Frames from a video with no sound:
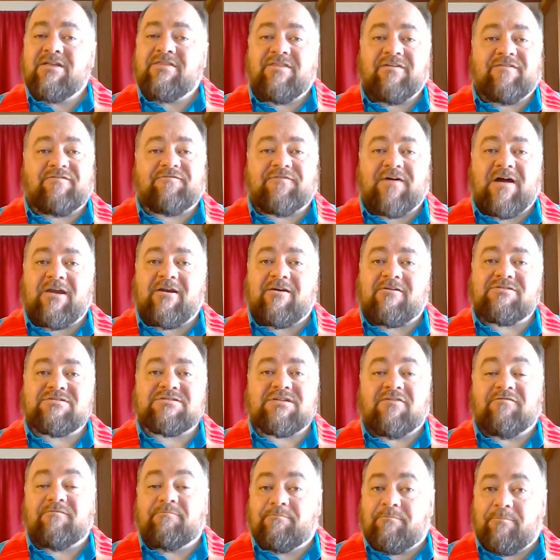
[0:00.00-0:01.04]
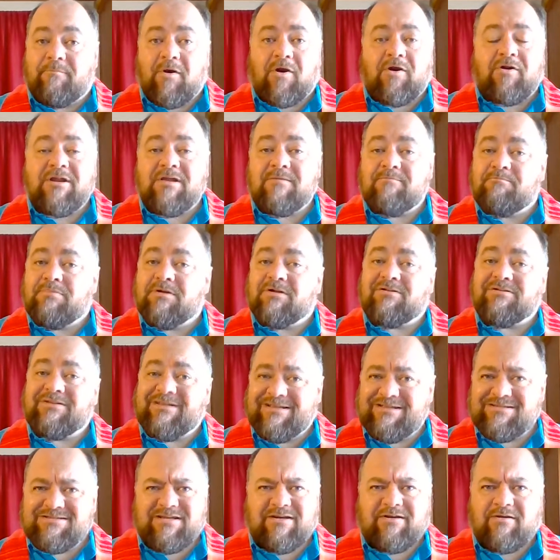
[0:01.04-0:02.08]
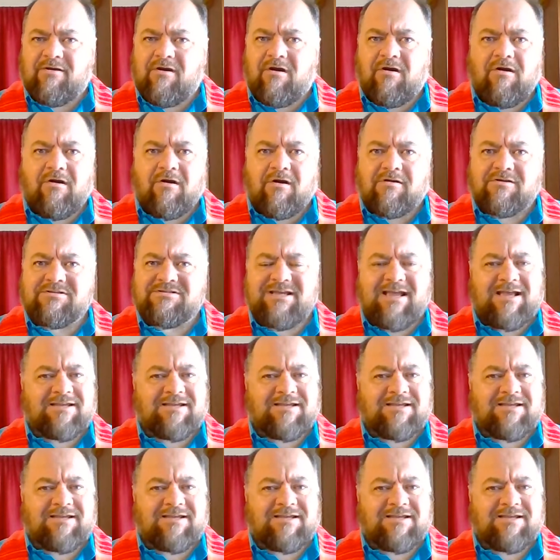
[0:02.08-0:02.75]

the fires of burning buildings and cars,